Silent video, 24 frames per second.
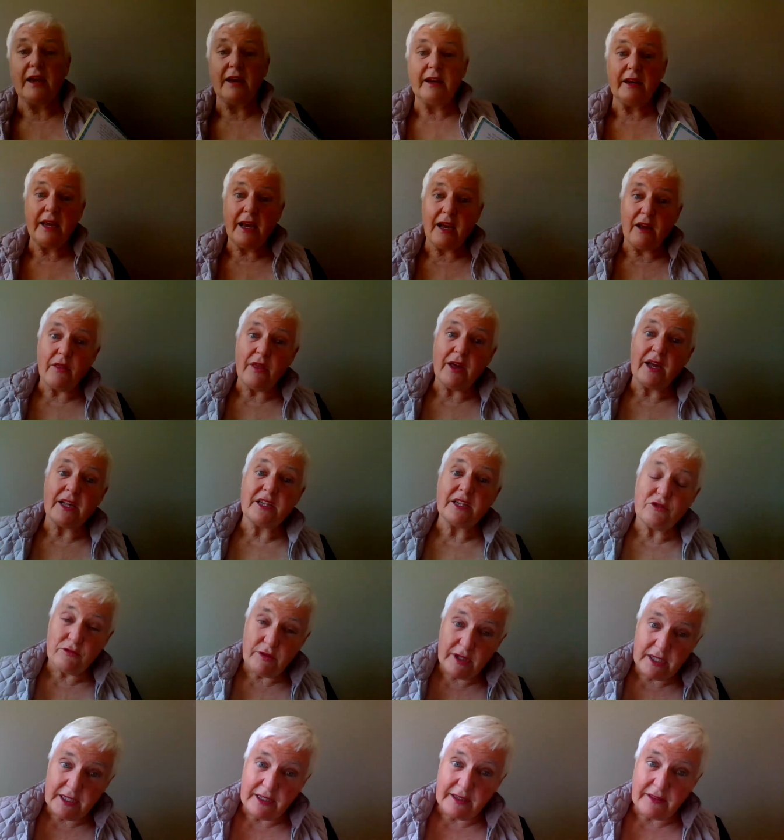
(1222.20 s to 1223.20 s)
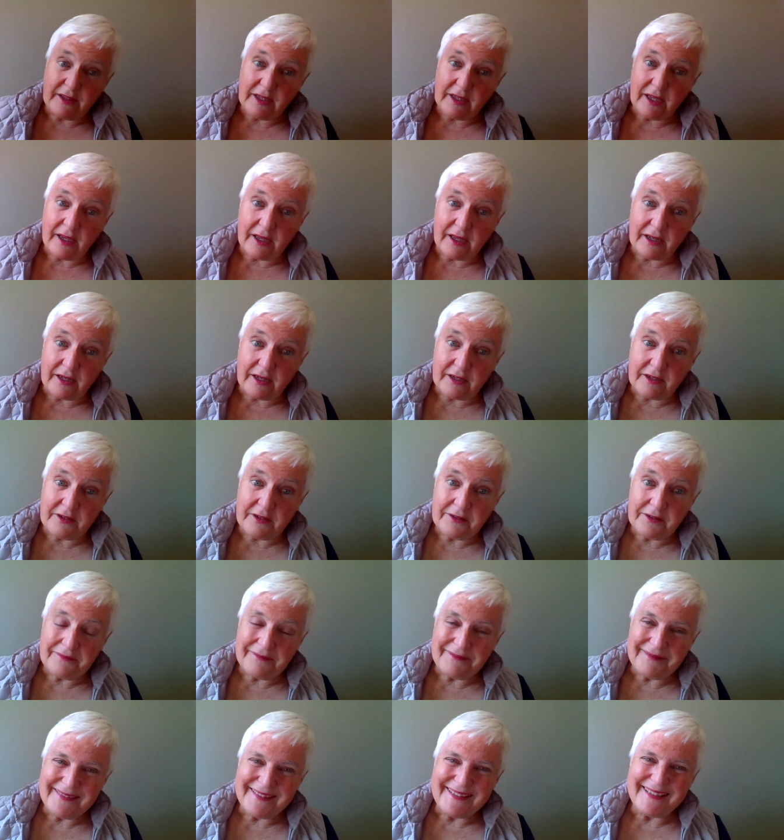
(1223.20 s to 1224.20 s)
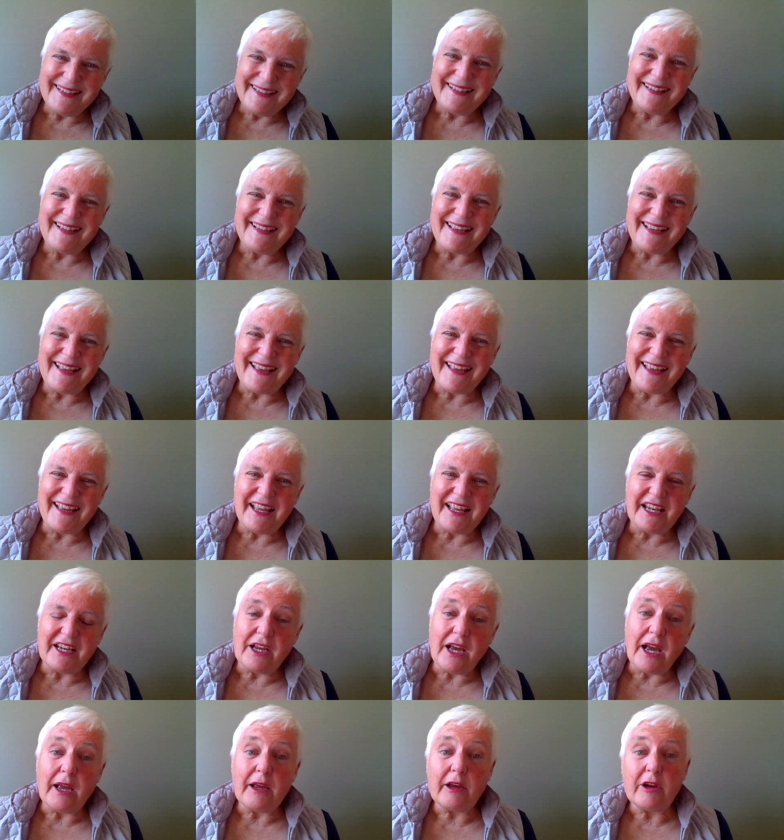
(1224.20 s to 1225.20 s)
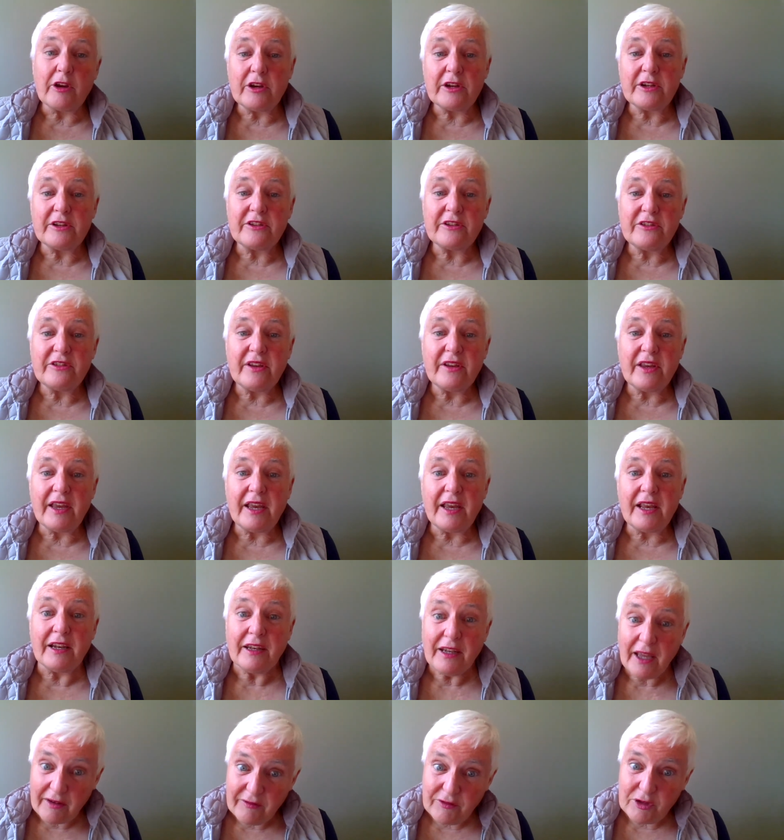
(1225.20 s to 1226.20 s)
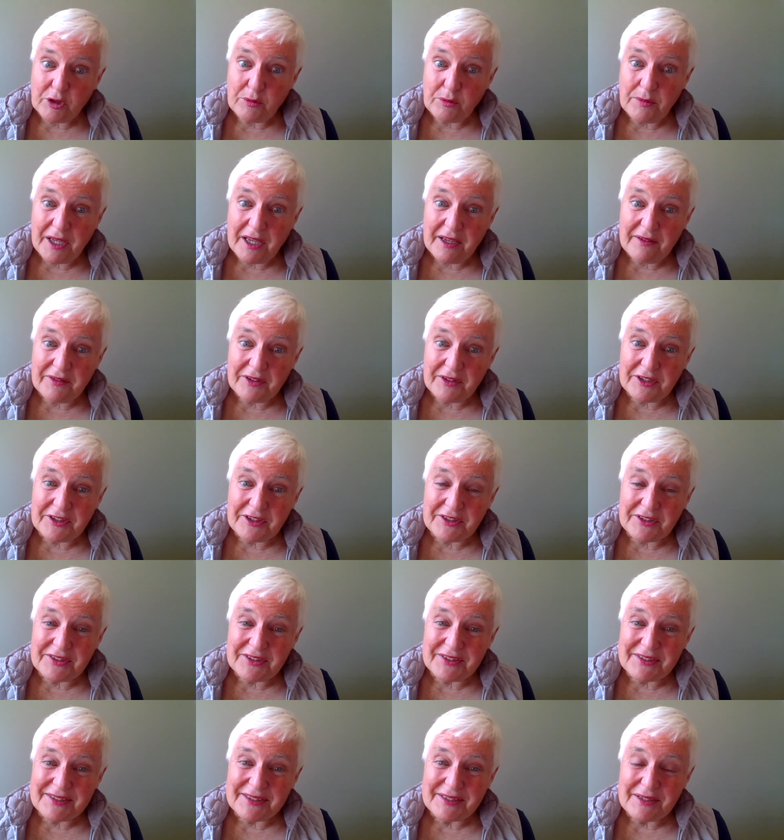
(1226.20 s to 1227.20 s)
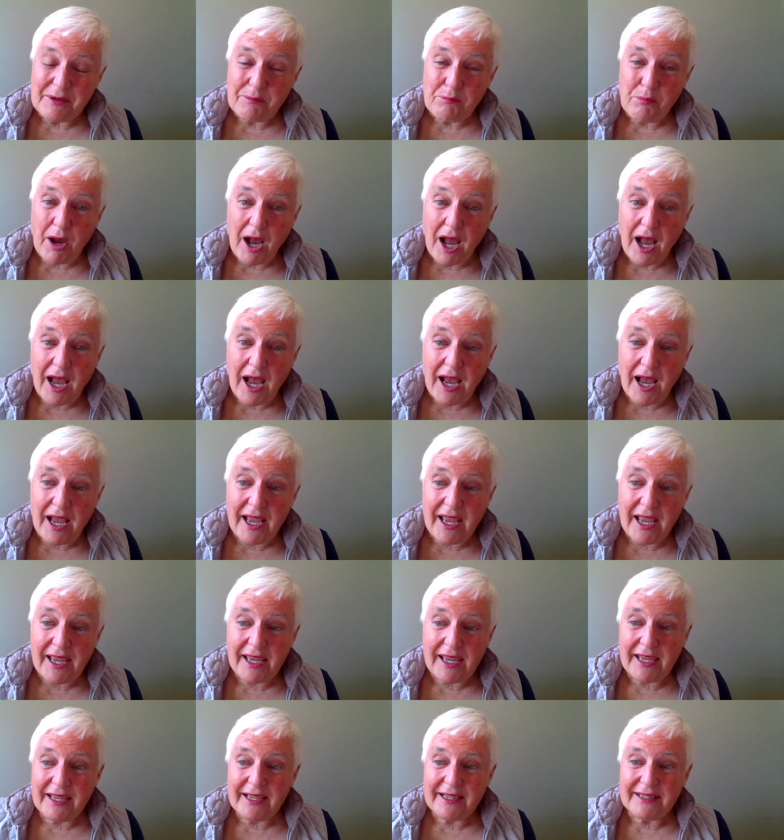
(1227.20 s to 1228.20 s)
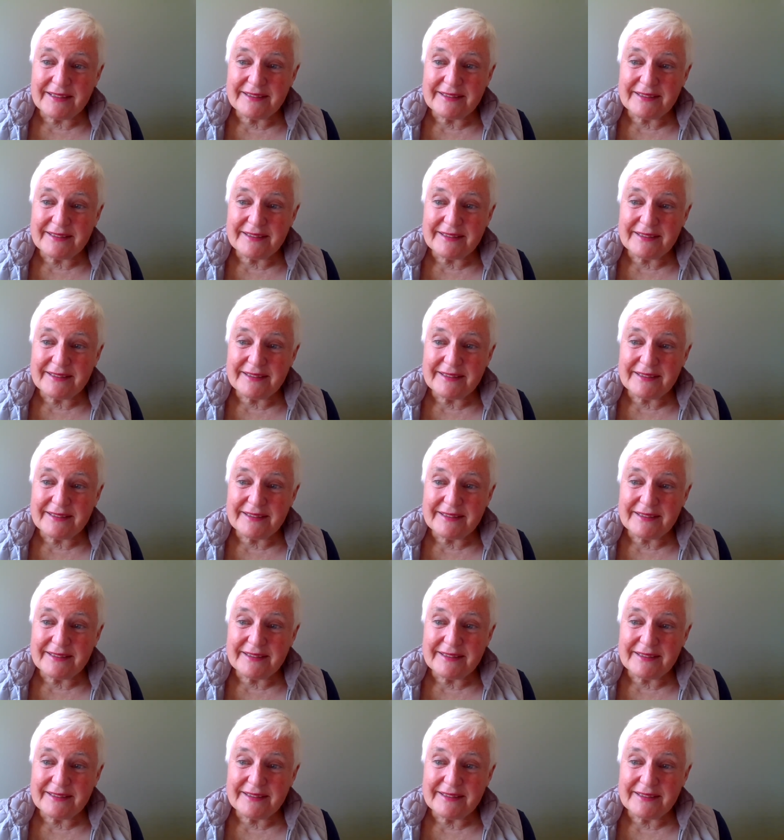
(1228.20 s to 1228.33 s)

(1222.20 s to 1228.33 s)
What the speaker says: And now that's really the end. And I'm going to say, love you, Mavis. Bye.